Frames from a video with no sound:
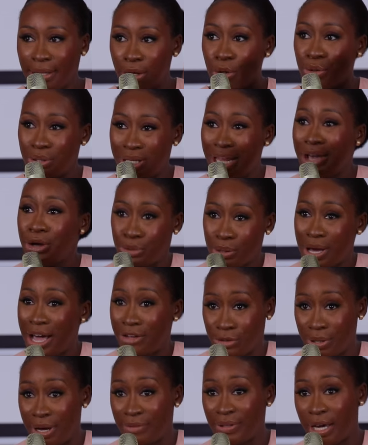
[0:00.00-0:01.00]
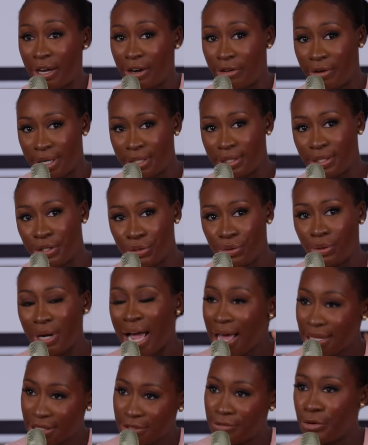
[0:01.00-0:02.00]
they also have to have that accreditation.
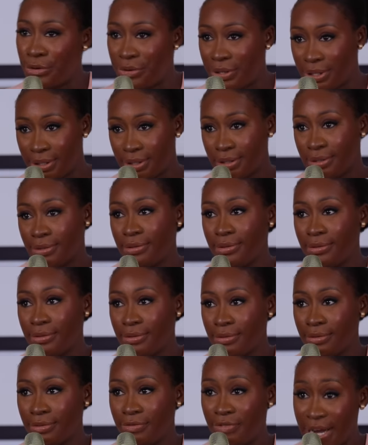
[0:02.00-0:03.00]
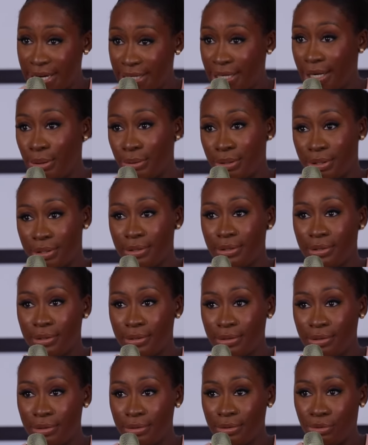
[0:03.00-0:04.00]
Ask for it. Find out.
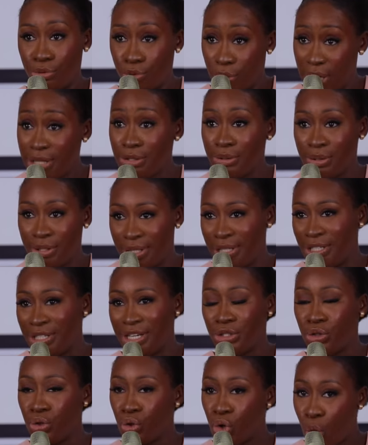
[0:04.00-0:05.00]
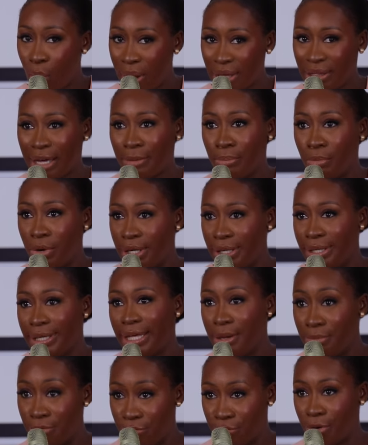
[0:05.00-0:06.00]
Do that due diligence. Know where that money
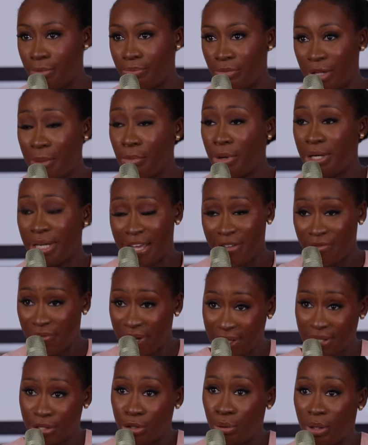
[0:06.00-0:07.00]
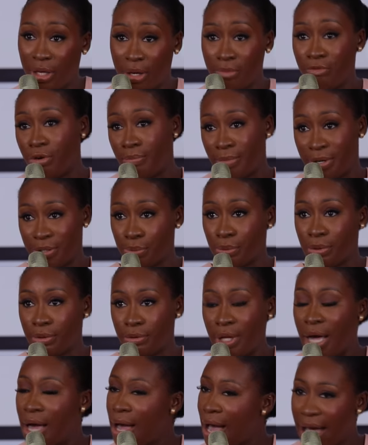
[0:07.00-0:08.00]
came from. That money they're investing in you came from as well.
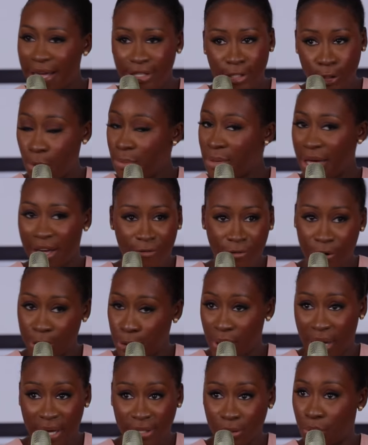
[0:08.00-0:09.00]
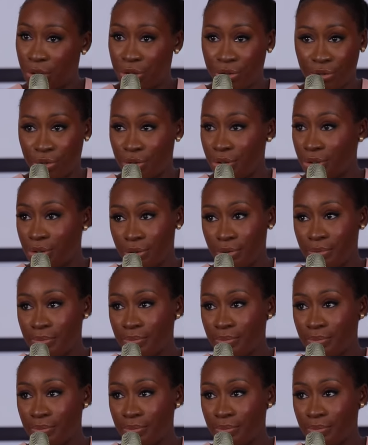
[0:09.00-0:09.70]
Don't be afraid to ask questions.